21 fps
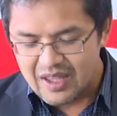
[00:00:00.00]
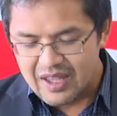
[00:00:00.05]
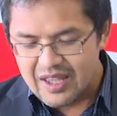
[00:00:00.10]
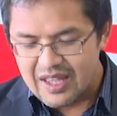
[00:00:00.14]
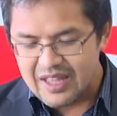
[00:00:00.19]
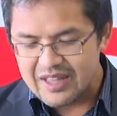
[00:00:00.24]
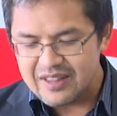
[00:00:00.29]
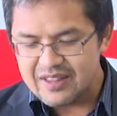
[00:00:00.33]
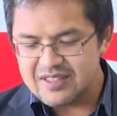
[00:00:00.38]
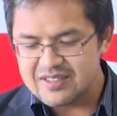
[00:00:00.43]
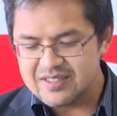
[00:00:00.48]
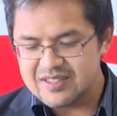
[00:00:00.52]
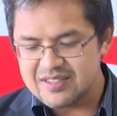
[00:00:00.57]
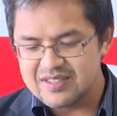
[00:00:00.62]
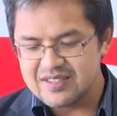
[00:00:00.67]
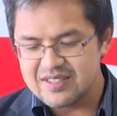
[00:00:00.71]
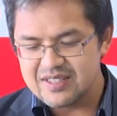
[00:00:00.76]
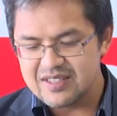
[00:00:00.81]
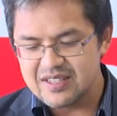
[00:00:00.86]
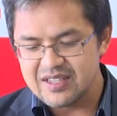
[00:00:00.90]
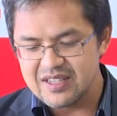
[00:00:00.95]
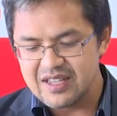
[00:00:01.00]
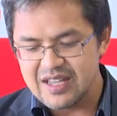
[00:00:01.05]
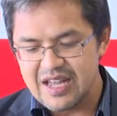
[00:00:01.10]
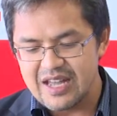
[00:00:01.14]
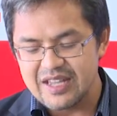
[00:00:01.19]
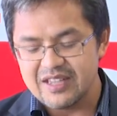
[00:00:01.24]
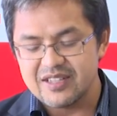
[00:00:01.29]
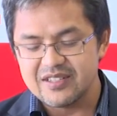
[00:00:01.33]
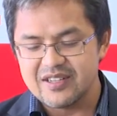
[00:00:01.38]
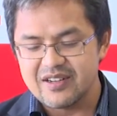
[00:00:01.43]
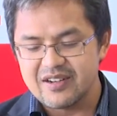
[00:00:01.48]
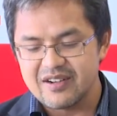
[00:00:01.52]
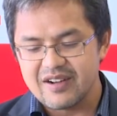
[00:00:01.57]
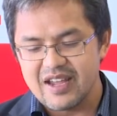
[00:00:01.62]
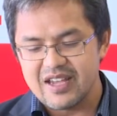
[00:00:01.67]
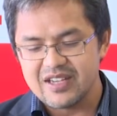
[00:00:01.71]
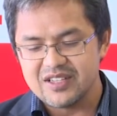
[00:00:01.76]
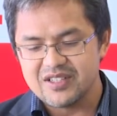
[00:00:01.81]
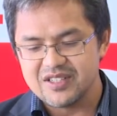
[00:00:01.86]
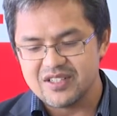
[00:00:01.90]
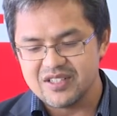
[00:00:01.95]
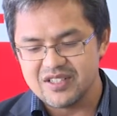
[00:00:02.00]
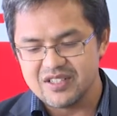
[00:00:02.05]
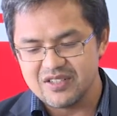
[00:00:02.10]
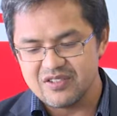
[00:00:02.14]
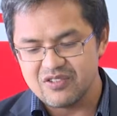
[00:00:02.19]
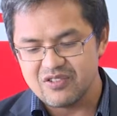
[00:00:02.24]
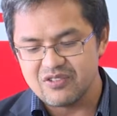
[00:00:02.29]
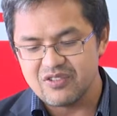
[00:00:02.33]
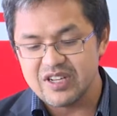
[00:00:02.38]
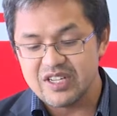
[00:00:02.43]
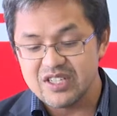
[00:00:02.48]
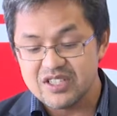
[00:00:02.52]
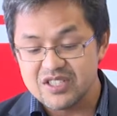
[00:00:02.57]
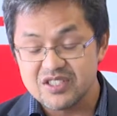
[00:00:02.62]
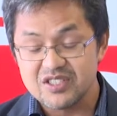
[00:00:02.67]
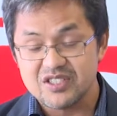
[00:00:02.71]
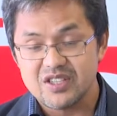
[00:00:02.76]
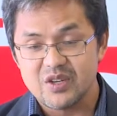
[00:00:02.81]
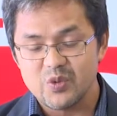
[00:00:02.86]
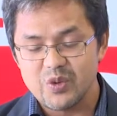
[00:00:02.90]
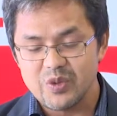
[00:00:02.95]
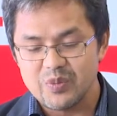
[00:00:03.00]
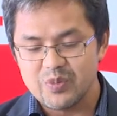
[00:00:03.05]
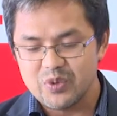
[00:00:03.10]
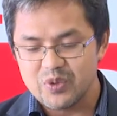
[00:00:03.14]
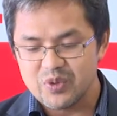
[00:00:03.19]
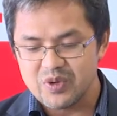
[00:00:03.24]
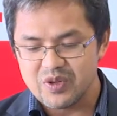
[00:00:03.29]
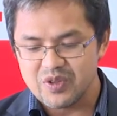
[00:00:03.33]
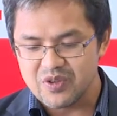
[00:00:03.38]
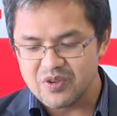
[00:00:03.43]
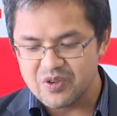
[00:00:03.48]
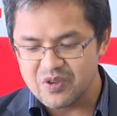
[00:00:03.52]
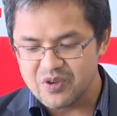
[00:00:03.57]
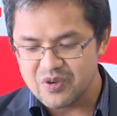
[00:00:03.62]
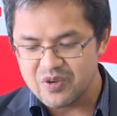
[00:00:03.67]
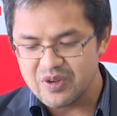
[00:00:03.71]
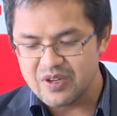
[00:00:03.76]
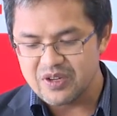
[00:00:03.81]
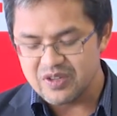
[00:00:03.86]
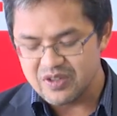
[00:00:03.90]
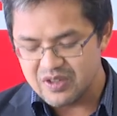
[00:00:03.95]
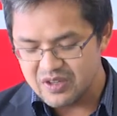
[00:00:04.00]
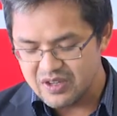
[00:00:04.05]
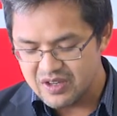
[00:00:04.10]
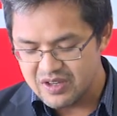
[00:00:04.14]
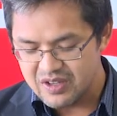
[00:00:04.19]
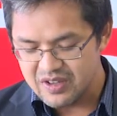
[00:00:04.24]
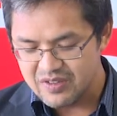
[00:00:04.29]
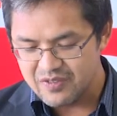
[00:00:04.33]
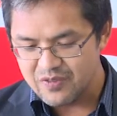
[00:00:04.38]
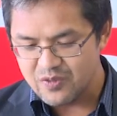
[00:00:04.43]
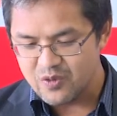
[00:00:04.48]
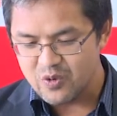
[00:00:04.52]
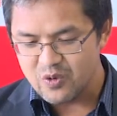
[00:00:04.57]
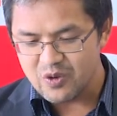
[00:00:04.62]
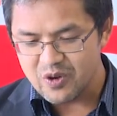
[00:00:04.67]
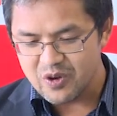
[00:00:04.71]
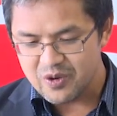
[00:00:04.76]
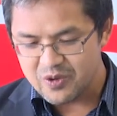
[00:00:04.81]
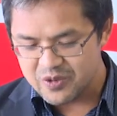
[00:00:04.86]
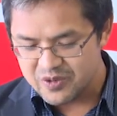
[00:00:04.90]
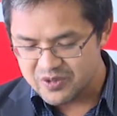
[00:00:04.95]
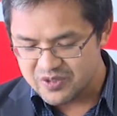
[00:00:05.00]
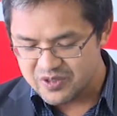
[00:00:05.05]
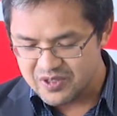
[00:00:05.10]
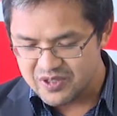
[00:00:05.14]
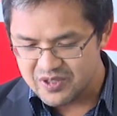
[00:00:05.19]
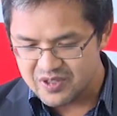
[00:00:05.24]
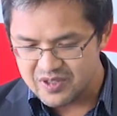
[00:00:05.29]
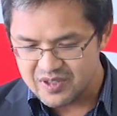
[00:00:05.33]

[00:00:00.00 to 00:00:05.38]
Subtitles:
And this is the interrogation regions that we put through in the 4 rows.